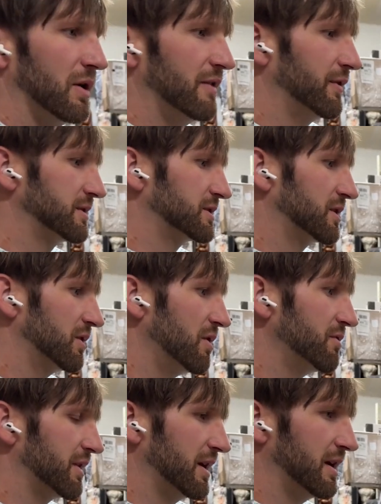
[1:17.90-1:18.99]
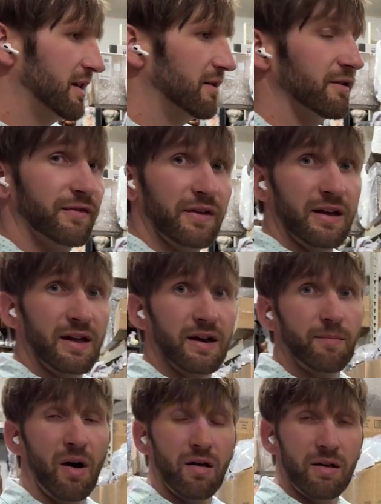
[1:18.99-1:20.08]
if it's clothing and it'll fit in a
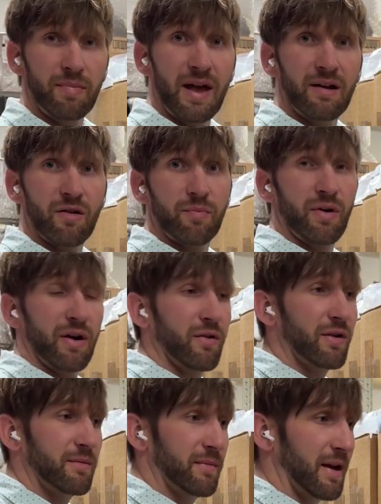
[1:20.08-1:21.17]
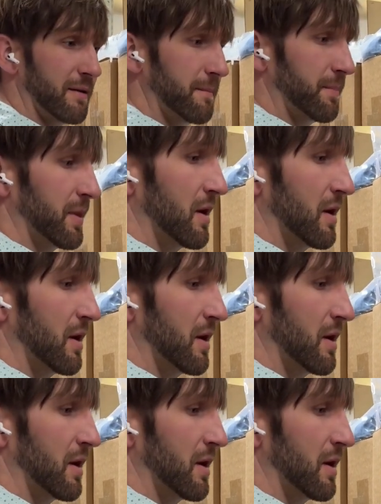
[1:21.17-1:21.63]
poly bag or priority mail,